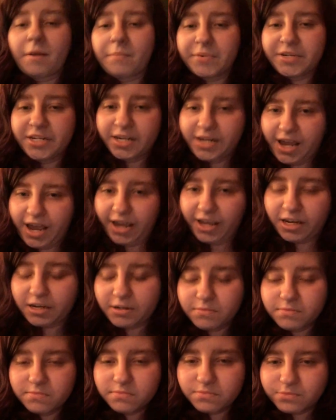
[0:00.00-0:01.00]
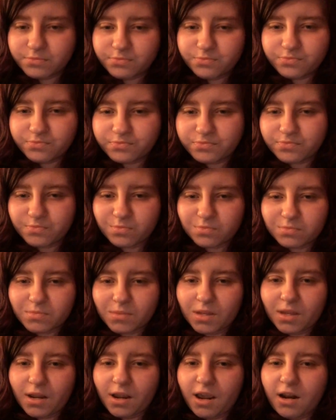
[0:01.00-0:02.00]
up to date,
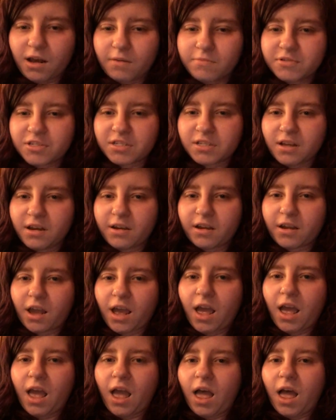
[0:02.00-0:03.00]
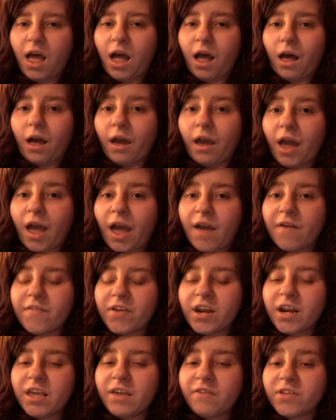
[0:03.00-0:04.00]
and I'm just like, I
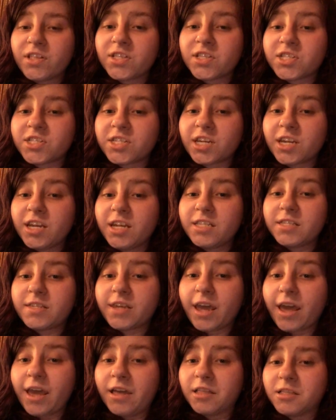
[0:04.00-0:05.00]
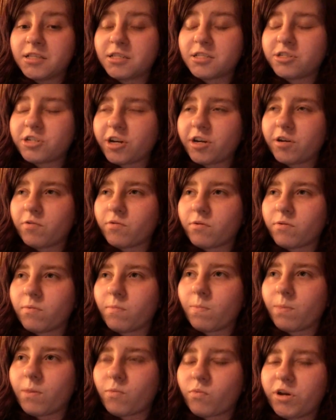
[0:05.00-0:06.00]
haven't even seen 10's
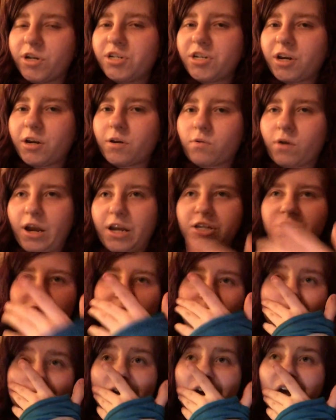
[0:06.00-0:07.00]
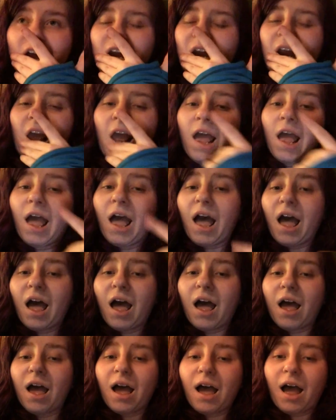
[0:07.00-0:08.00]
regeneration, man.
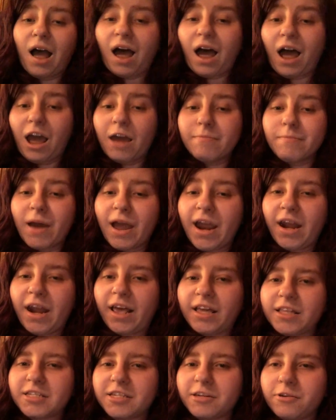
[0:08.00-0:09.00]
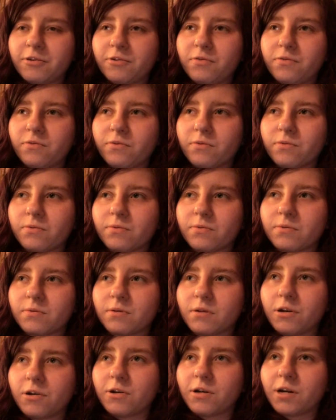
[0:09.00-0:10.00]
I made it to,
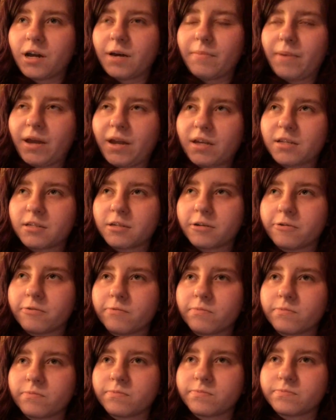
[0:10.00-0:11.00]
who did I make it to?